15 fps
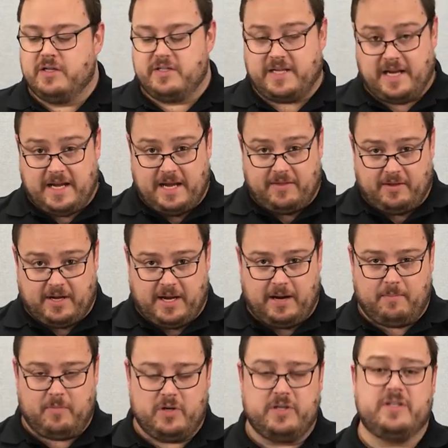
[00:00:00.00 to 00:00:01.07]
take out the
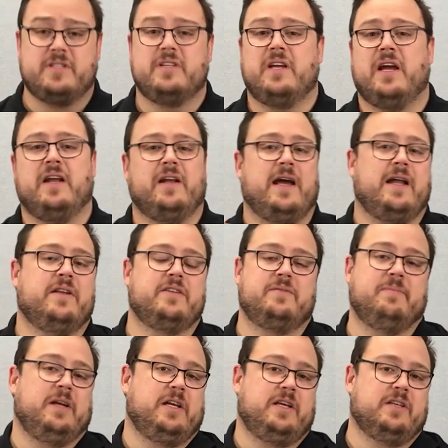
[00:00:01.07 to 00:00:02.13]
cameras and add as
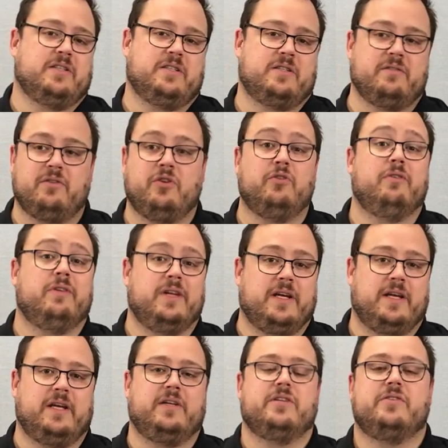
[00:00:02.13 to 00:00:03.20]
many as you
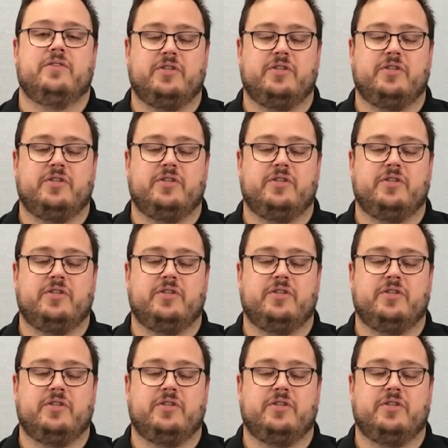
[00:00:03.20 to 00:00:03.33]
need